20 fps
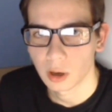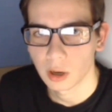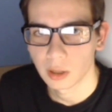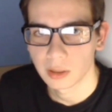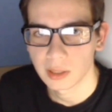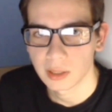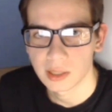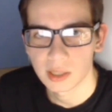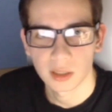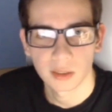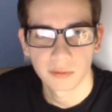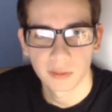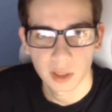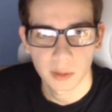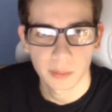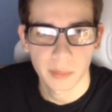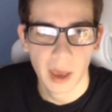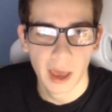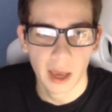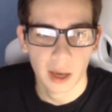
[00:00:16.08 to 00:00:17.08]
decent
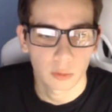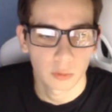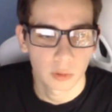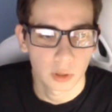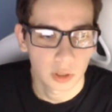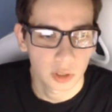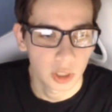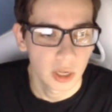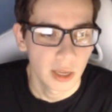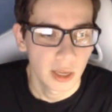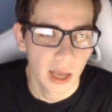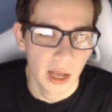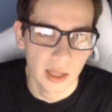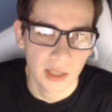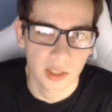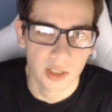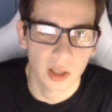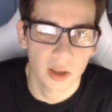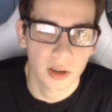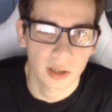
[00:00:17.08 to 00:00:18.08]
feedback, which
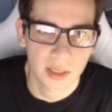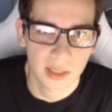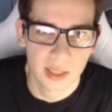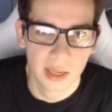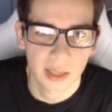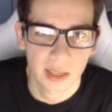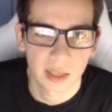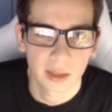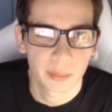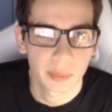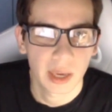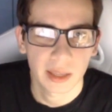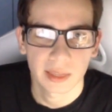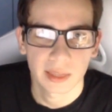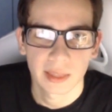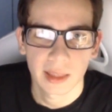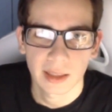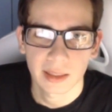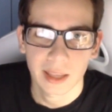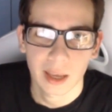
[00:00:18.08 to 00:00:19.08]
as long as I keep
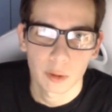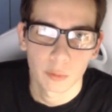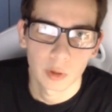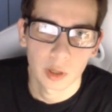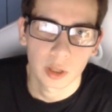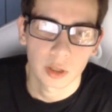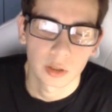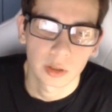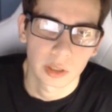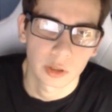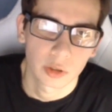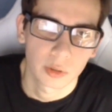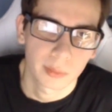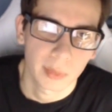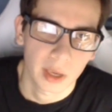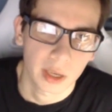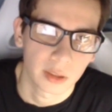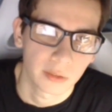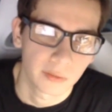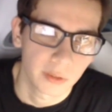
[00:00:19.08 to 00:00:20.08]
getting that, I will continue
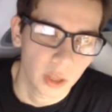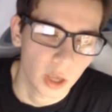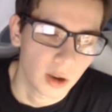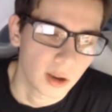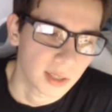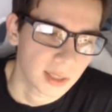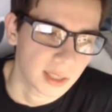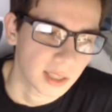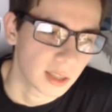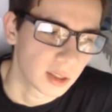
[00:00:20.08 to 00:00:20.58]
making videos.